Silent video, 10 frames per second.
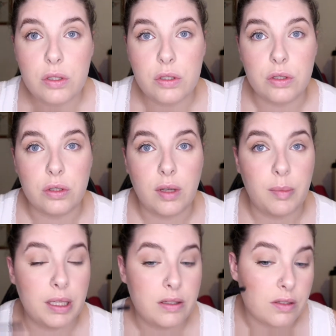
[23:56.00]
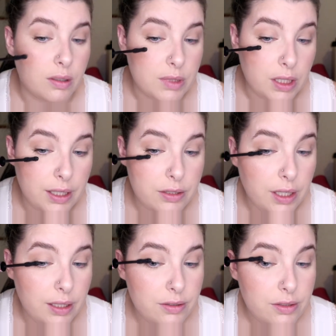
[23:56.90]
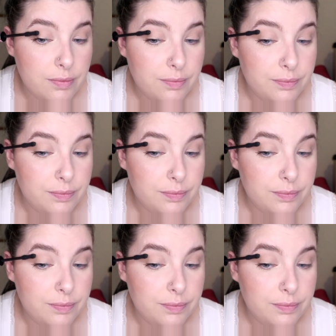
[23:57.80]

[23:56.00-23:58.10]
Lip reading: do a pit stop tire change.